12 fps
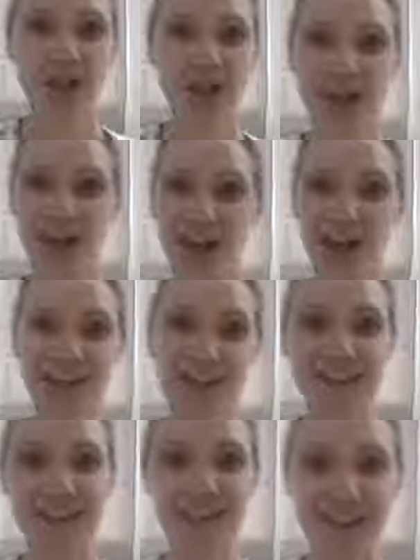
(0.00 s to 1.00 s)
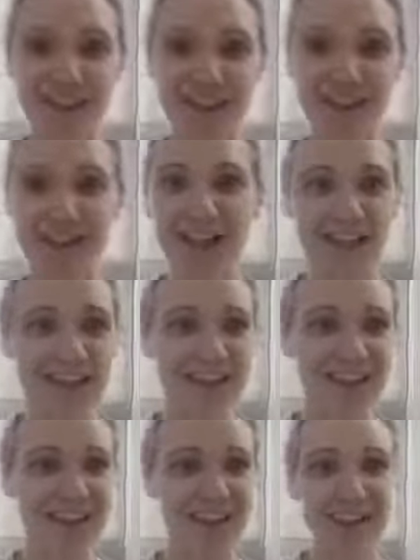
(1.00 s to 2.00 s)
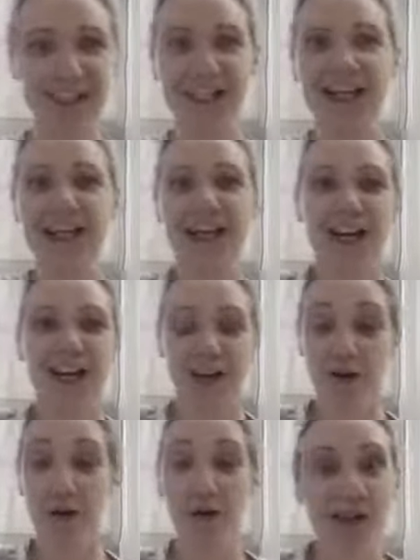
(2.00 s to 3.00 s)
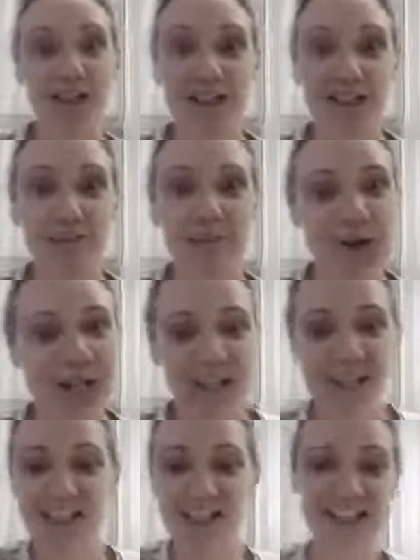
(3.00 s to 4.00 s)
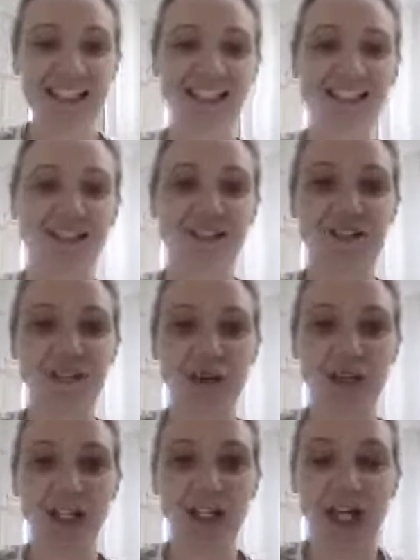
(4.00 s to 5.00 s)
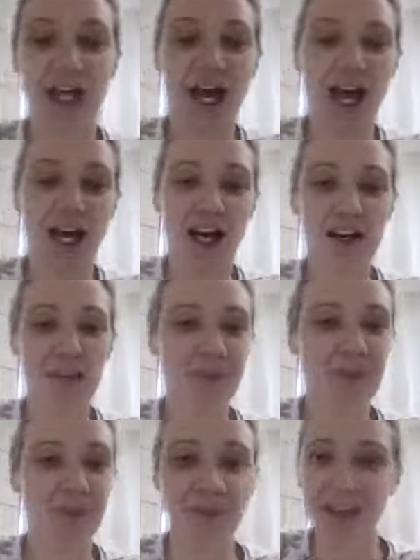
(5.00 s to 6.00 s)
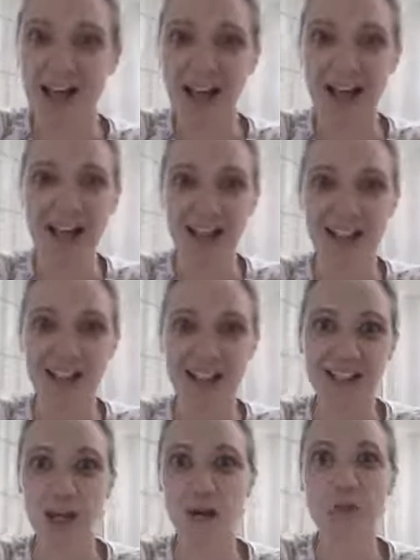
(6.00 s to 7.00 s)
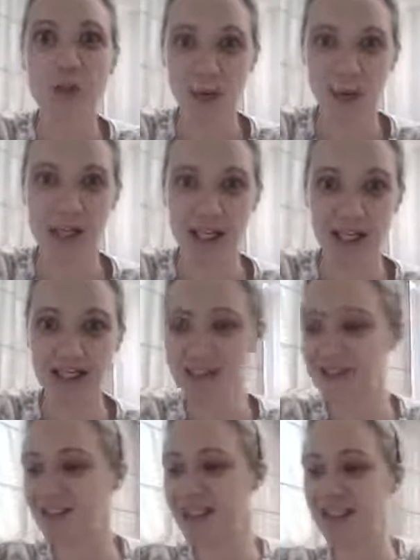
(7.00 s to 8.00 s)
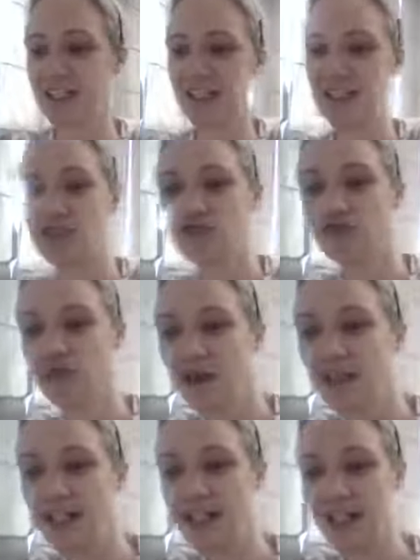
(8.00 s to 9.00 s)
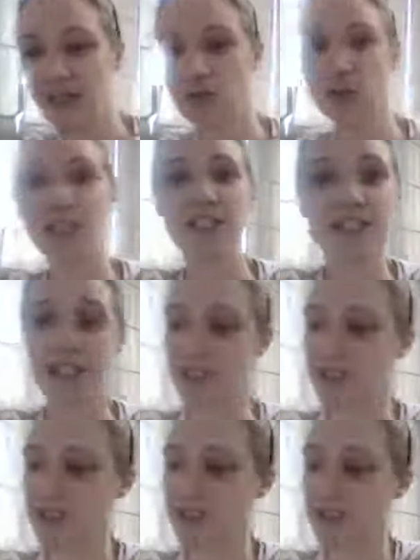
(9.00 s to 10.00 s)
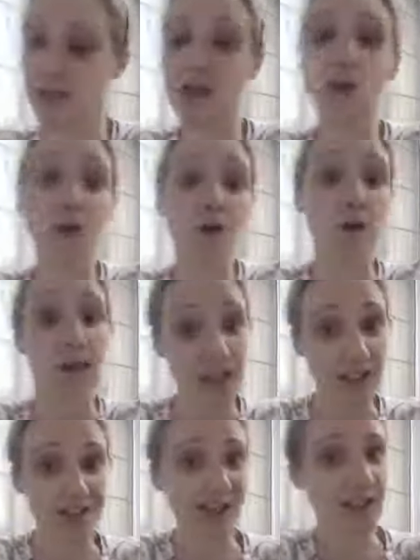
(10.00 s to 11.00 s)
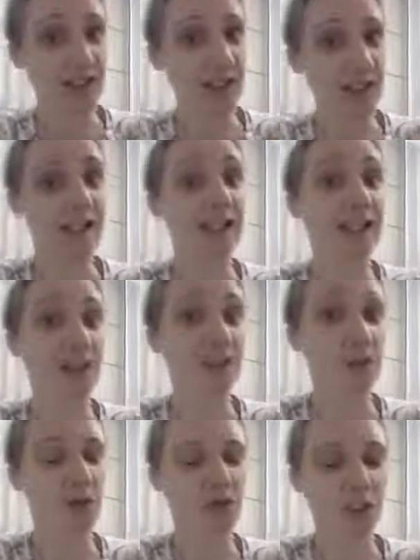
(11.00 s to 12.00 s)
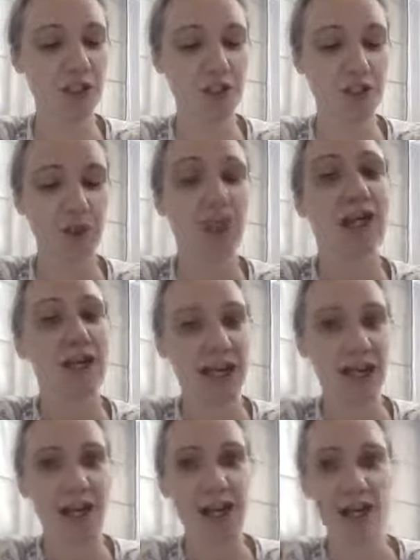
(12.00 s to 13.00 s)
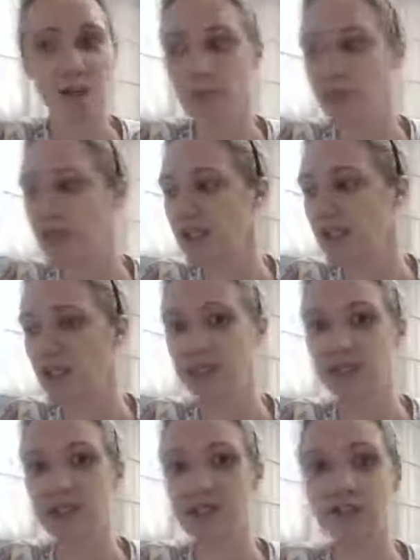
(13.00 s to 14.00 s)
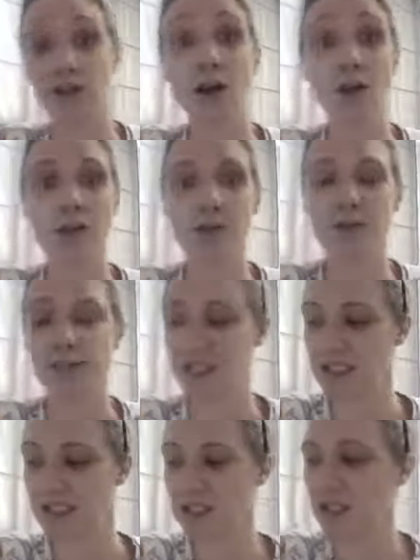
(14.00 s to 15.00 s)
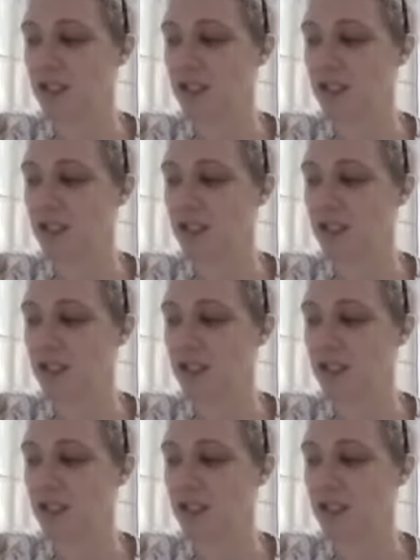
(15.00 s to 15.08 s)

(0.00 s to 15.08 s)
Aha, yes, it's flashing. I can see you. Or I can see me, at least, on the screen. Hey, how was your weekend? Right now, it is, exactly 11:42 a.m. in Ho Chi Minh City,